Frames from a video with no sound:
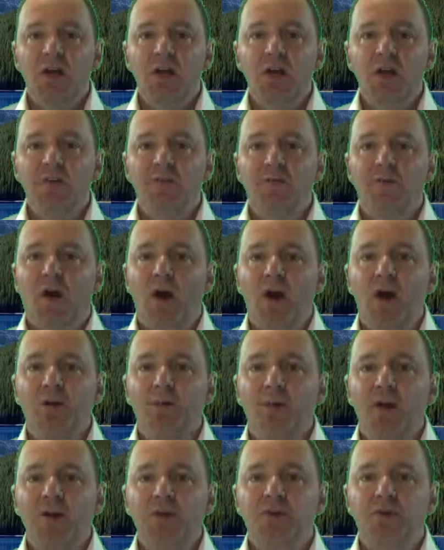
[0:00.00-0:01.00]

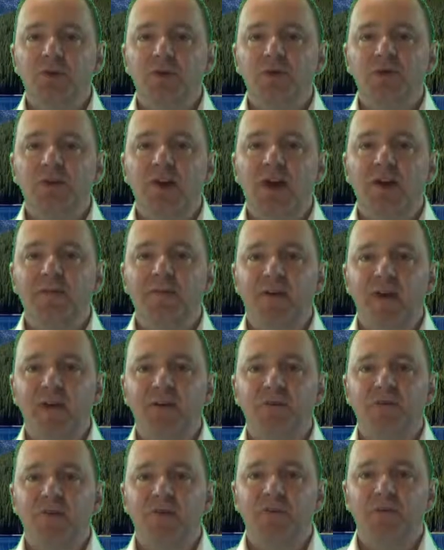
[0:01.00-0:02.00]
environmental
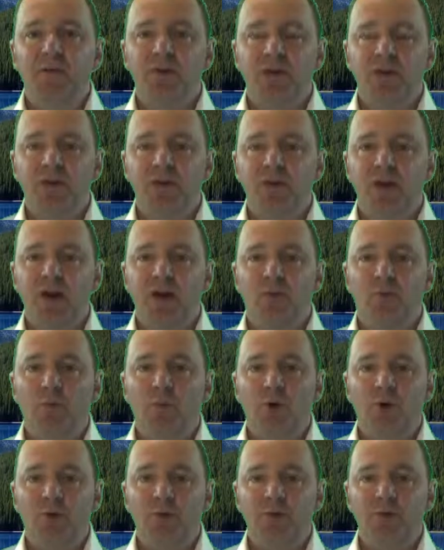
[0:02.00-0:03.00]
salvation for the entire
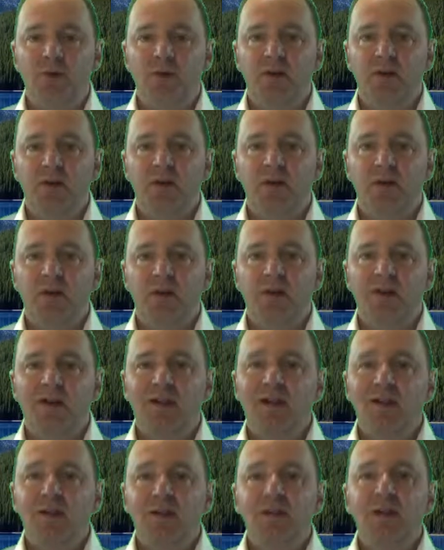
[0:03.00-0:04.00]
world.
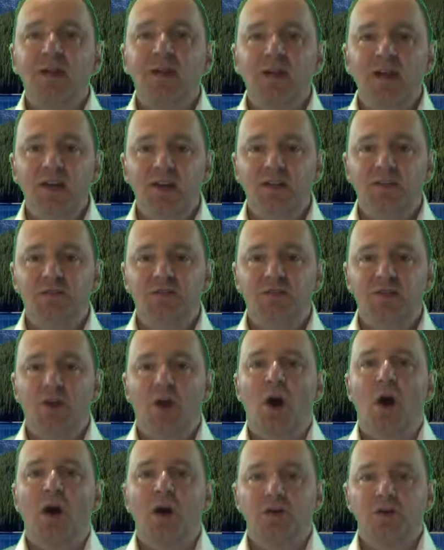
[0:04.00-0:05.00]
Clearly it is
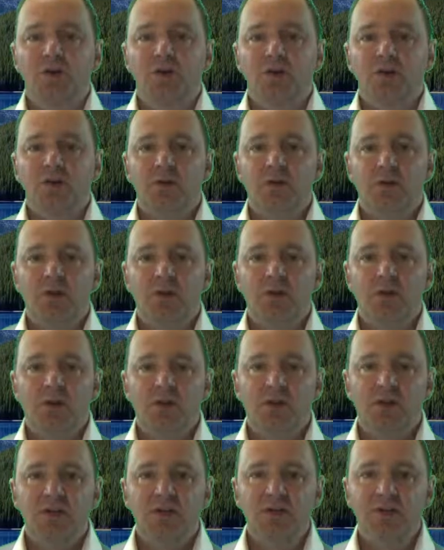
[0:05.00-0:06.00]
not.
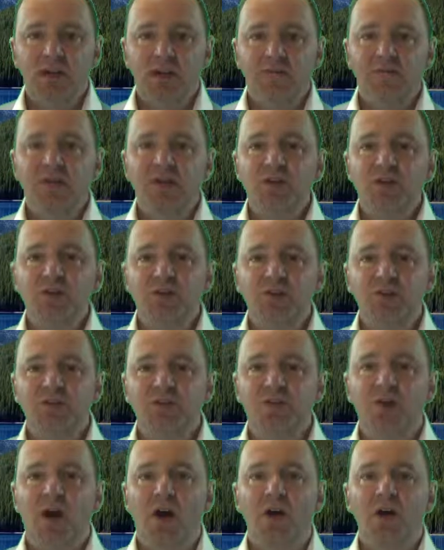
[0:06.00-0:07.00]
Salvation
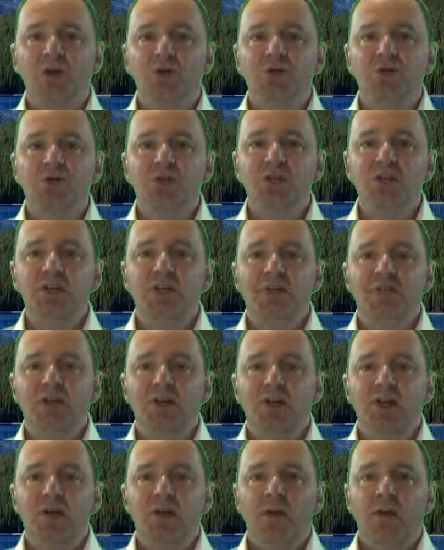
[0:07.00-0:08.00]
is not achieved
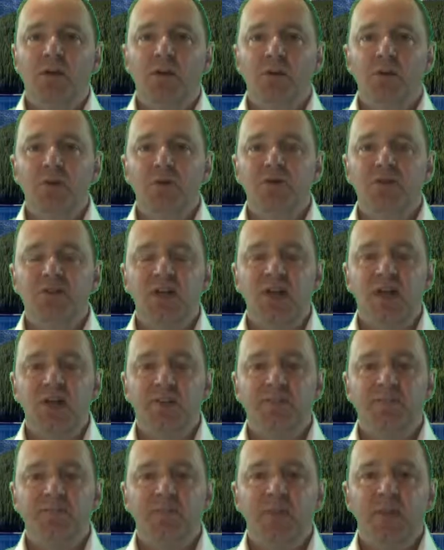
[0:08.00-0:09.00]
through
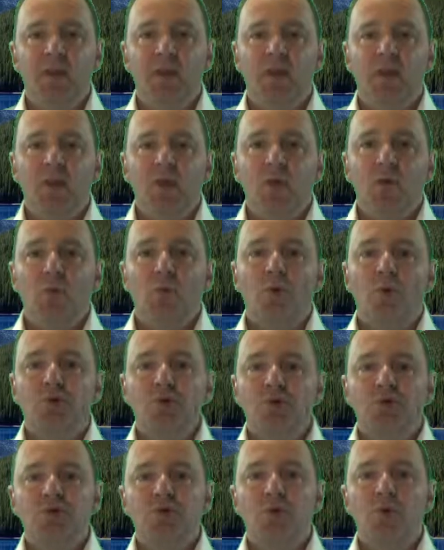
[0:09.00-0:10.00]
saying we're
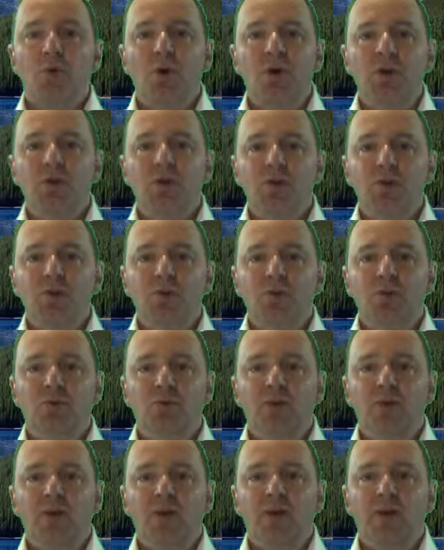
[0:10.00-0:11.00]
just going
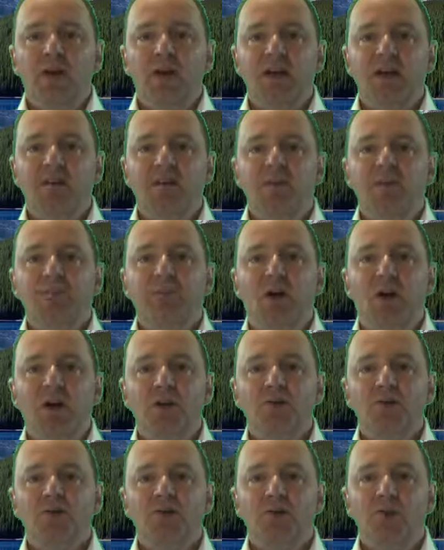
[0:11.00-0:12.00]
to
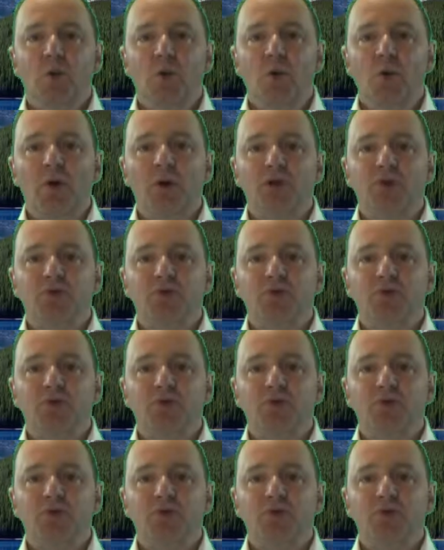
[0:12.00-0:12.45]
expunge the oil